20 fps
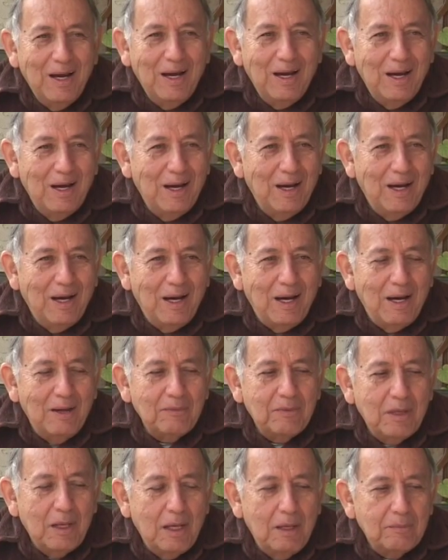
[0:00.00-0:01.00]

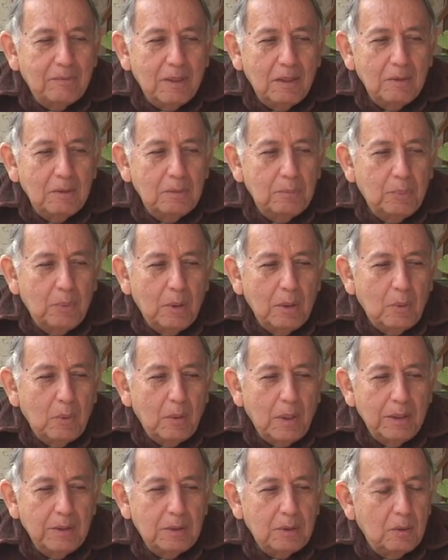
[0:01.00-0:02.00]
I've come to the point
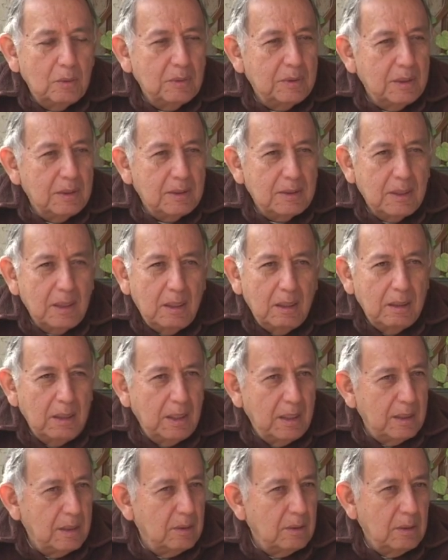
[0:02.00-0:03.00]
where I don't discount
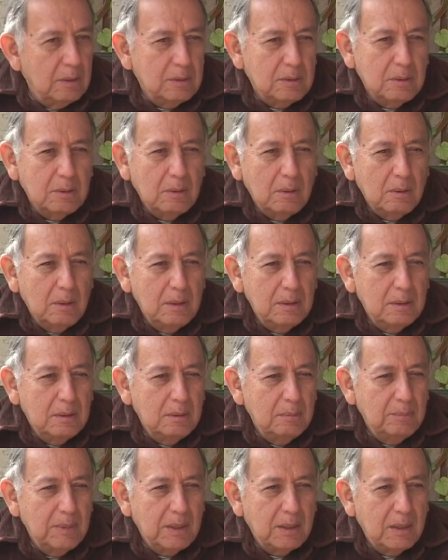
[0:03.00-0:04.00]
any of those stories
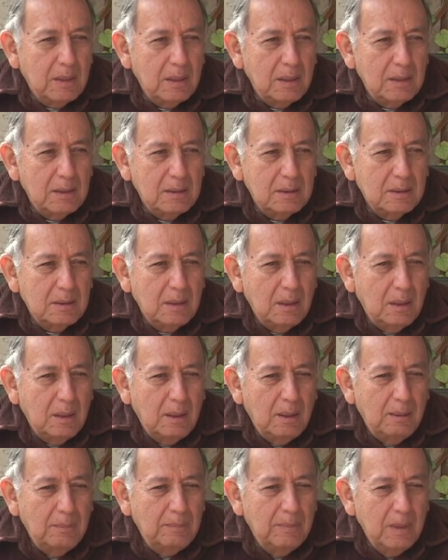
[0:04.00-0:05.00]
because,
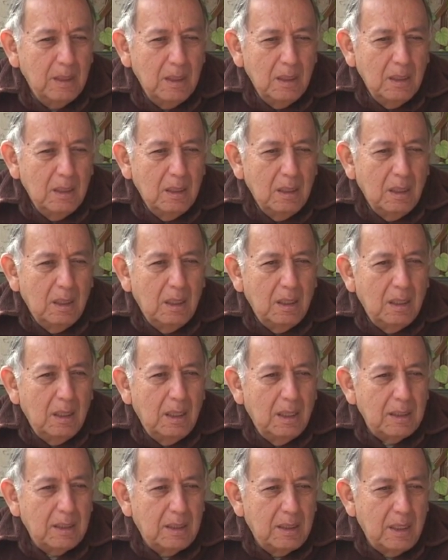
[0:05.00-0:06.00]

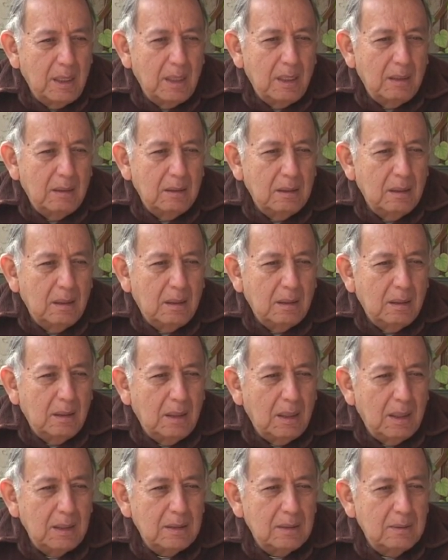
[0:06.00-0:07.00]
again,
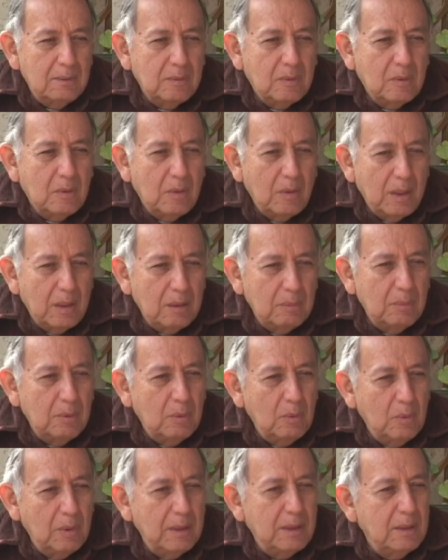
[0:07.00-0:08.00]
lots of
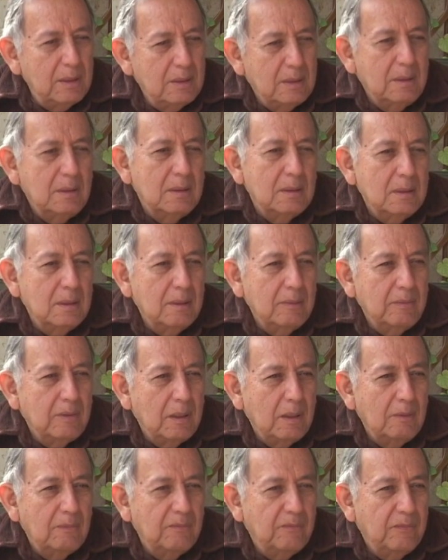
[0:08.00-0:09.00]
credible witnesses
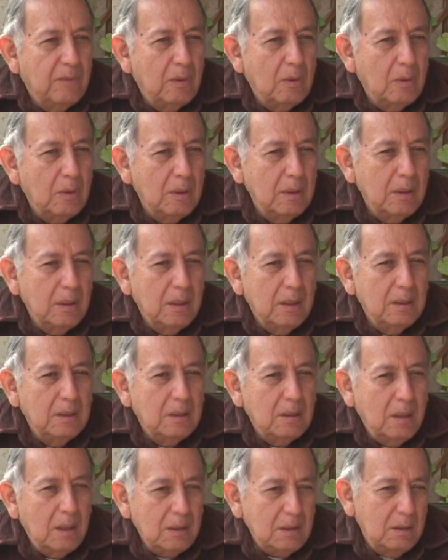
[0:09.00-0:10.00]
have come forward and
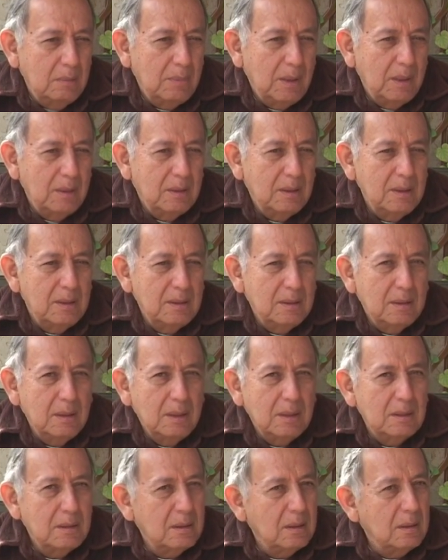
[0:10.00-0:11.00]
talked about these
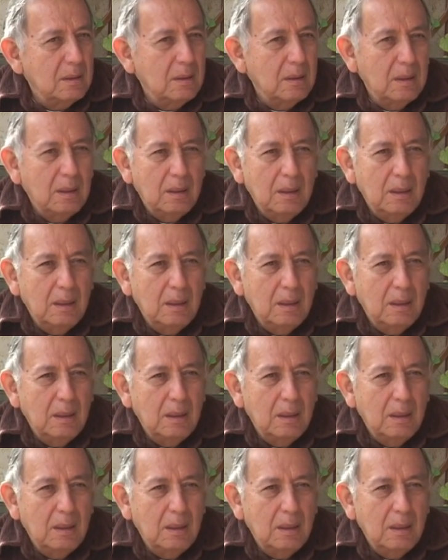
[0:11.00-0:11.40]
things, and